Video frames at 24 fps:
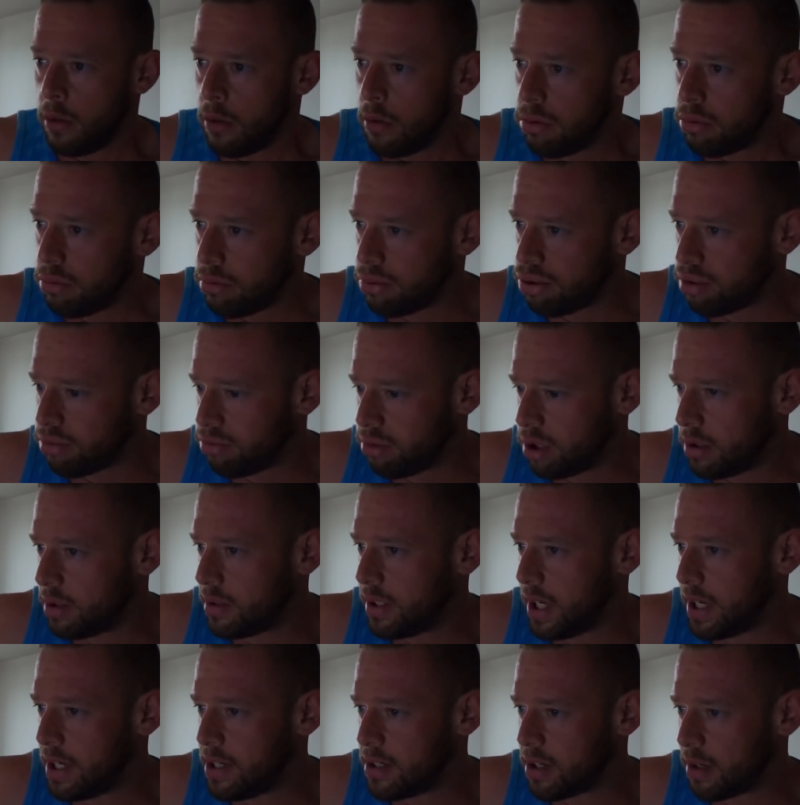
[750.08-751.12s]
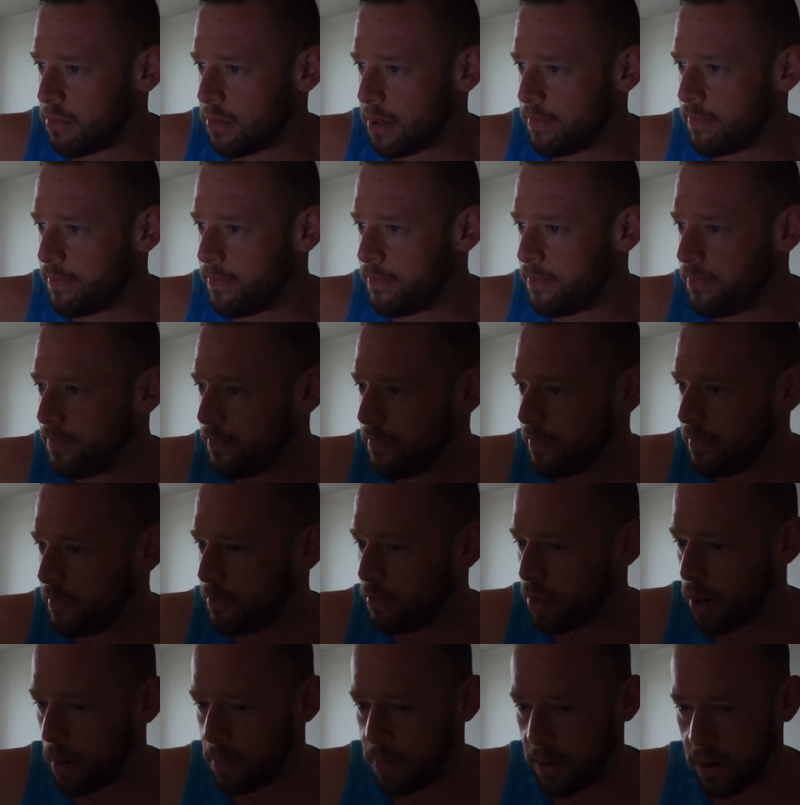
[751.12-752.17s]
Whew. Didi's on one.
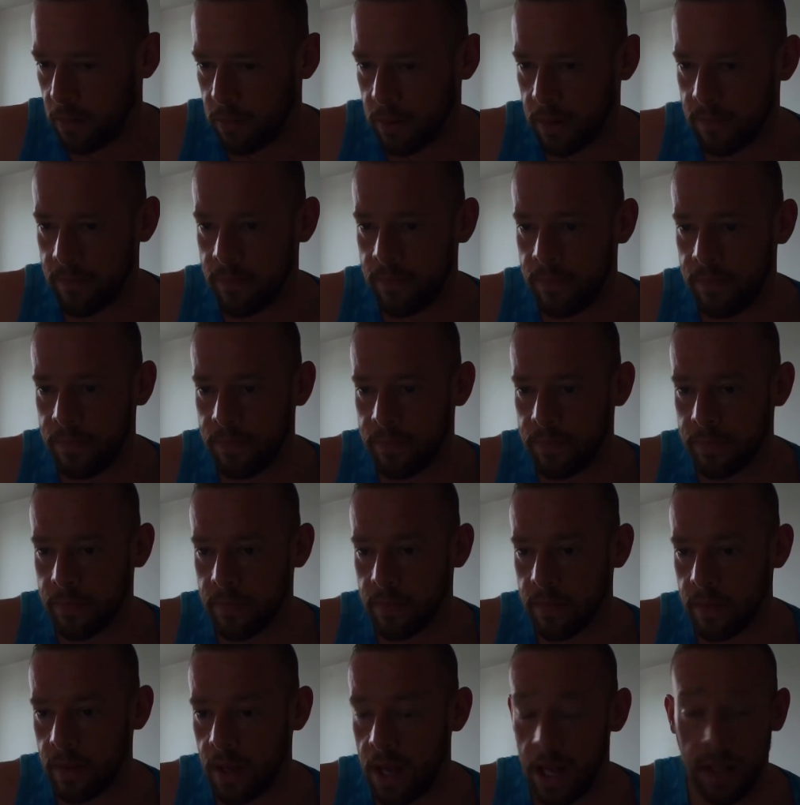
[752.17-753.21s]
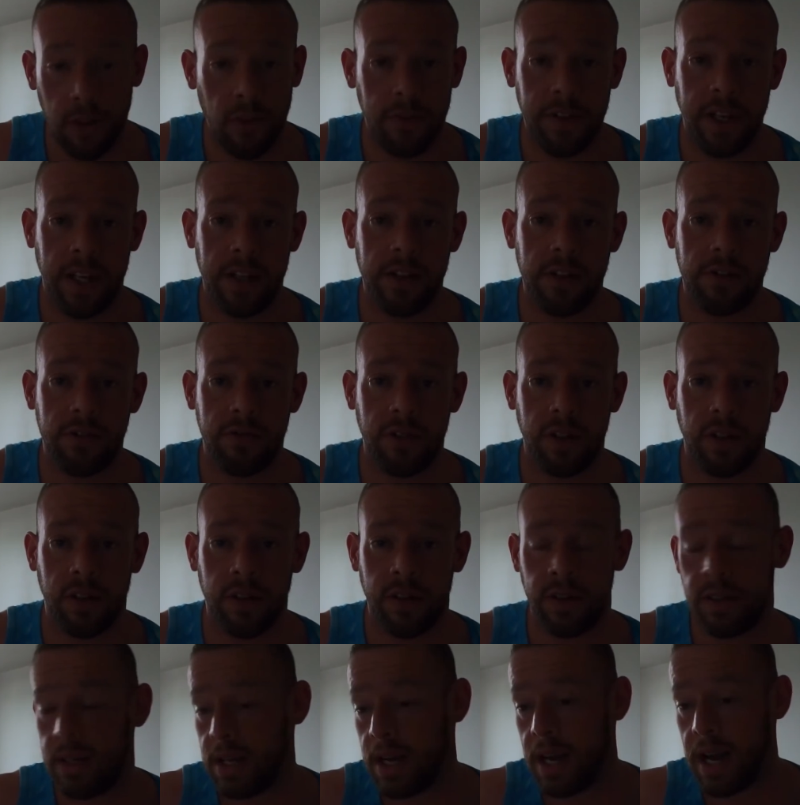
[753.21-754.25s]
Proper on one. I love the industry though.
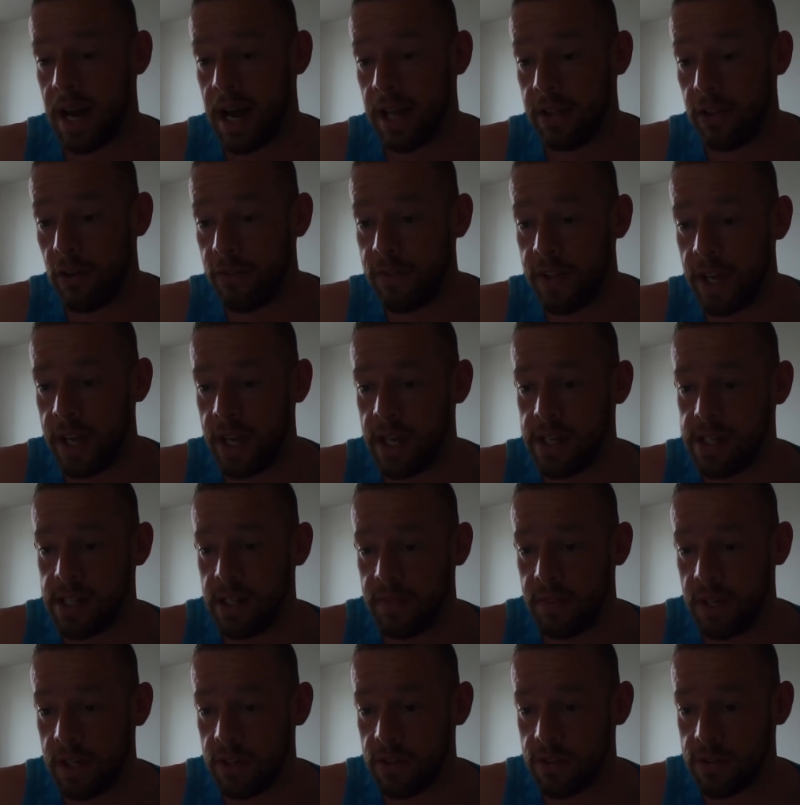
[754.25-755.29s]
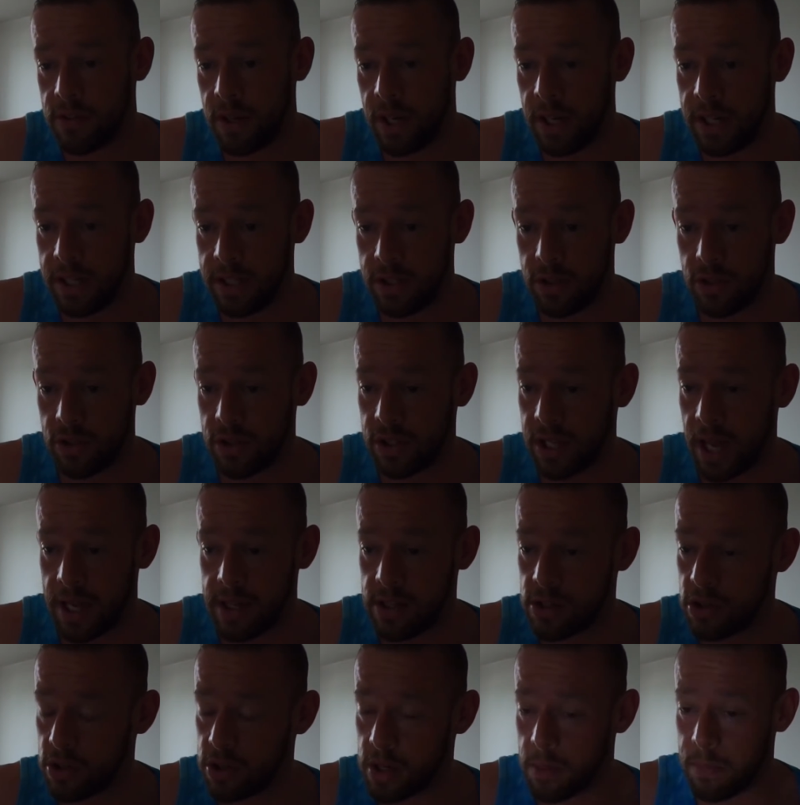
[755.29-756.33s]
I love the HGV industry and it's just getting
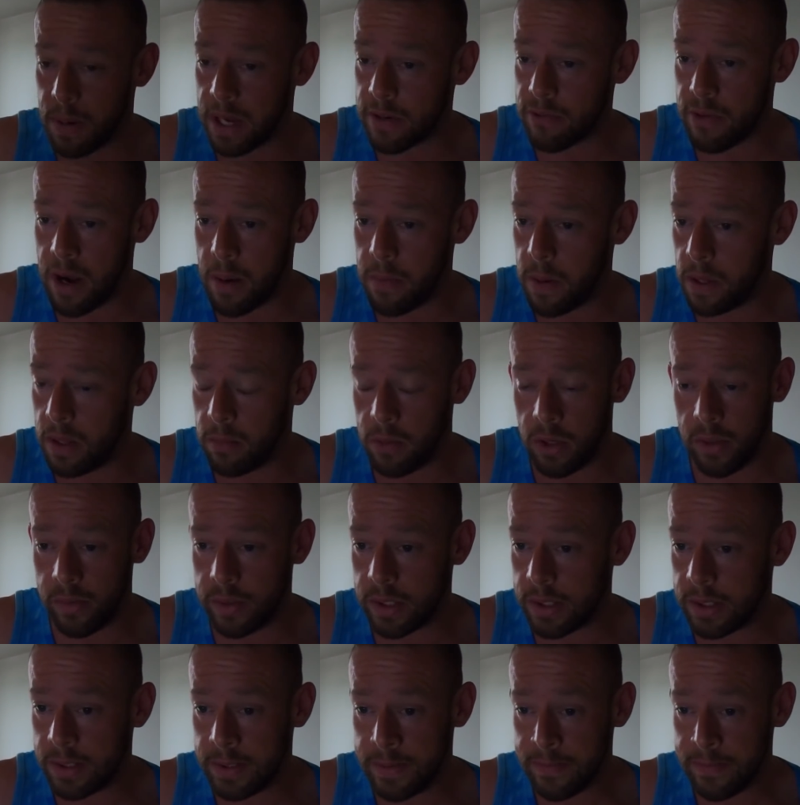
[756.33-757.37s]
such a bad rap at the moment.